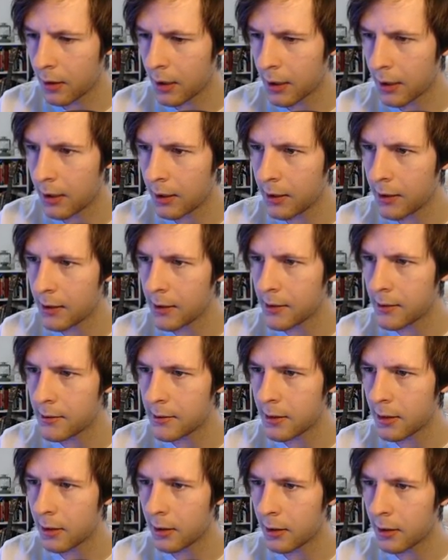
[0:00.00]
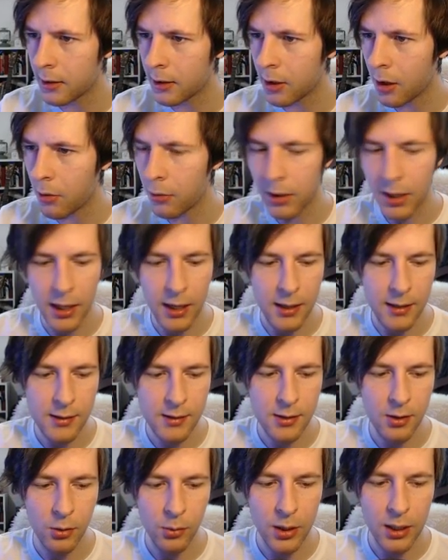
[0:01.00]
Ike is a code gate,
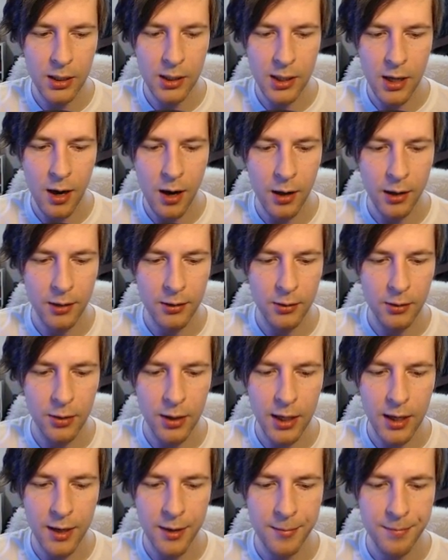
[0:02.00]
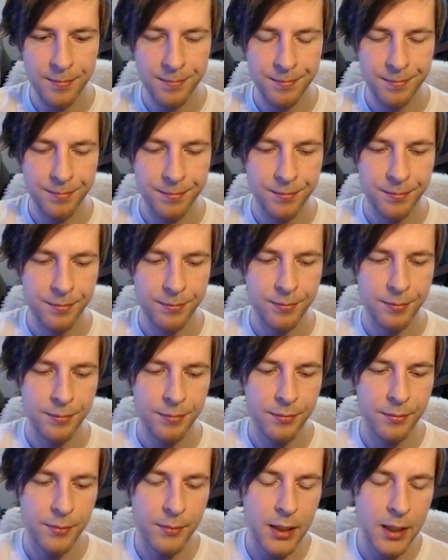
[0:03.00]
so we can yog through that.
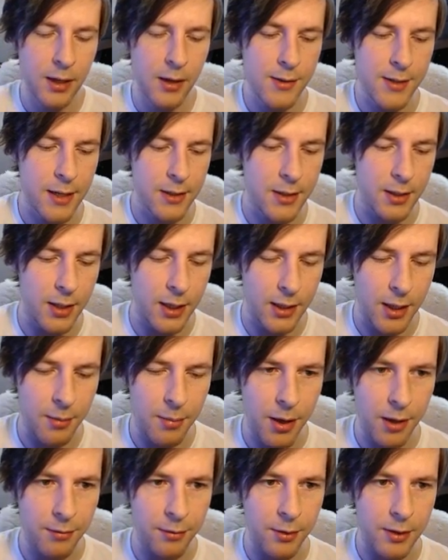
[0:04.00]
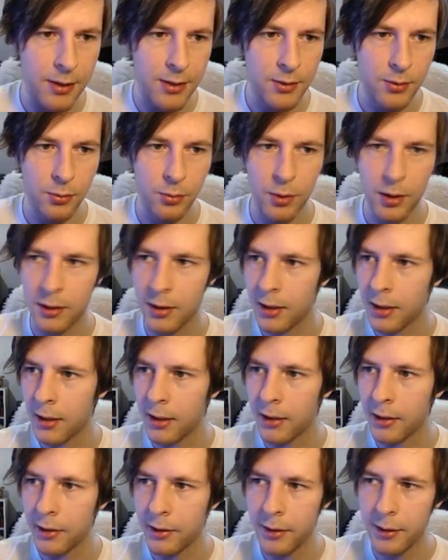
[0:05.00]
That card's actually not that bad for us with
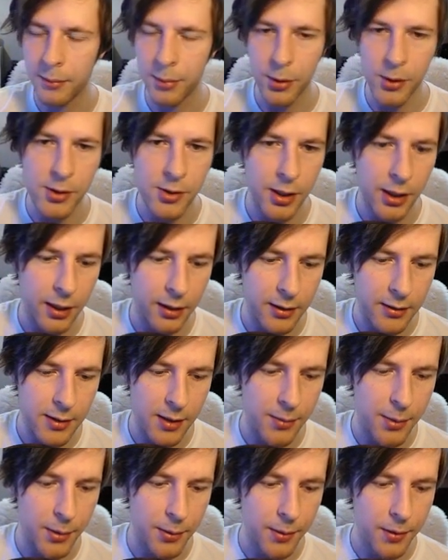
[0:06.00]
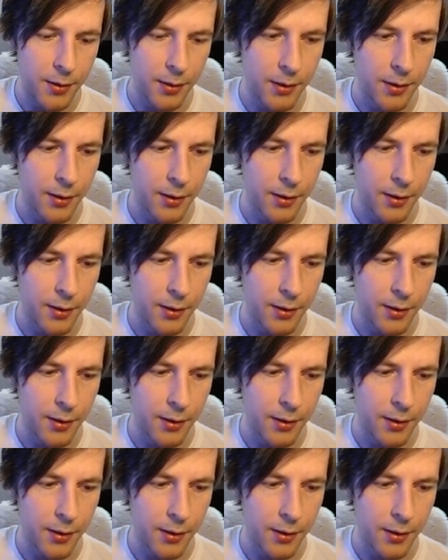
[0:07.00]
uh, Employee Strike on the table.